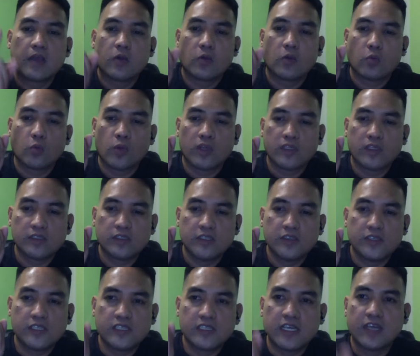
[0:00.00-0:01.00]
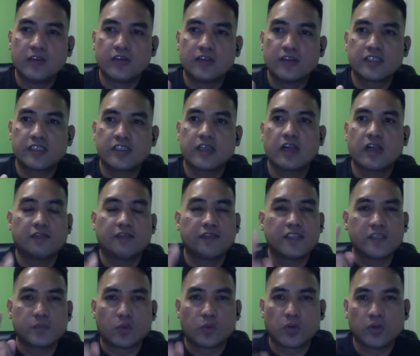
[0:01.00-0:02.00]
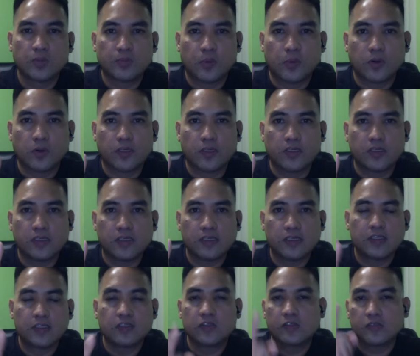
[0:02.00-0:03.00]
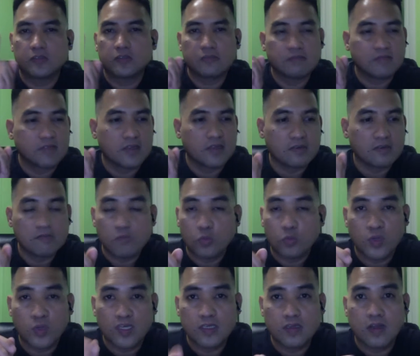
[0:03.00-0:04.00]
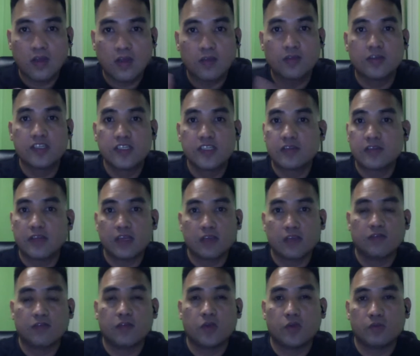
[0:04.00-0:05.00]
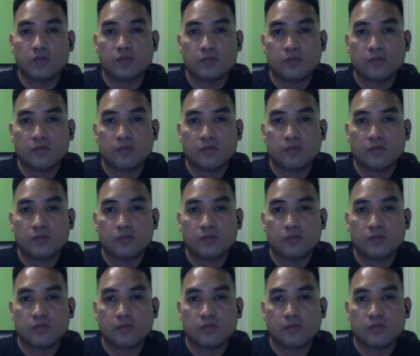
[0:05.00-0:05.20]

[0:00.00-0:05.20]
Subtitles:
What you say to yourself is more important than what others think of you.